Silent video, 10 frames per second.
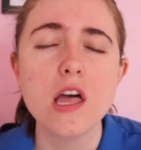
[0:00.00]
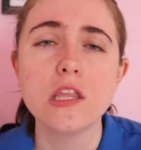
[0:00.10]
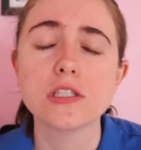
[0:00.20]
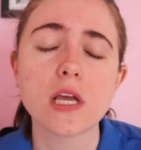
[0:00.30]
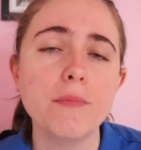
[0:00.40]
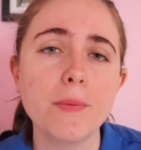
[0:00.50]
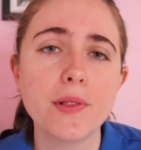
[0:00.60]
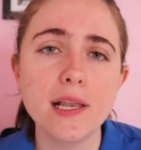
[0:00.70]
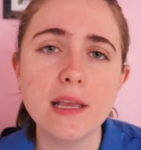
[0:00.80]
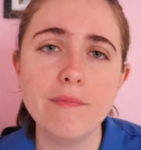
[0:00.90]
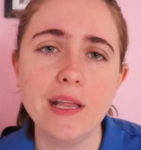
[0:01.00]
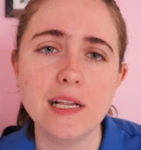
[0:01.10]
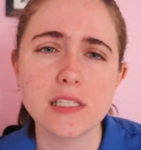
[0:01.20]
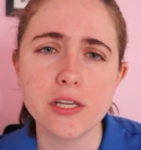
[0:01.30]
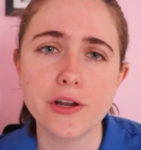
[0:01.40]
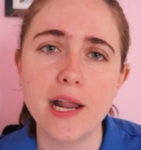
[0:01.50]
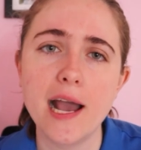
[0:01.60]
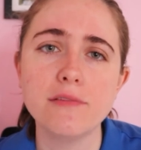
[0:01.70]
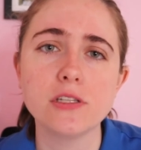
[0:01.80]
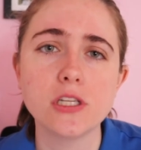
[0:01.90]
There's going to be plenty of meetings that you're going to
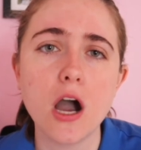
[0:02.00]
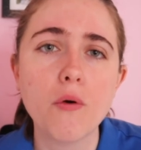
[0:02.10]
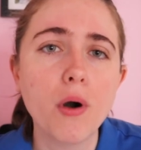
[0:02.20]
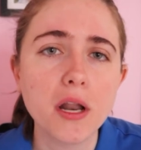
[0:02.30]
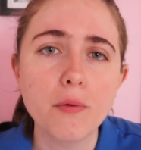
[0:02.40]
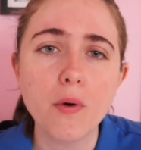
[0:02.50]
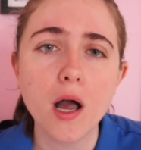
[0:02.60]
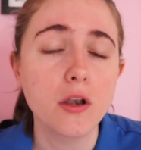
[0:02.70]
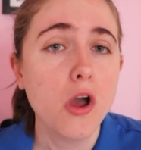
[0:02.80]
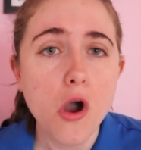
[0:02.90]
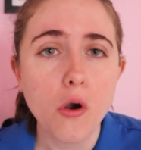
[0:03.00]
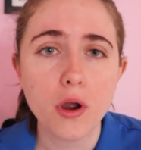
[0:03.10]
have to talk one-on-one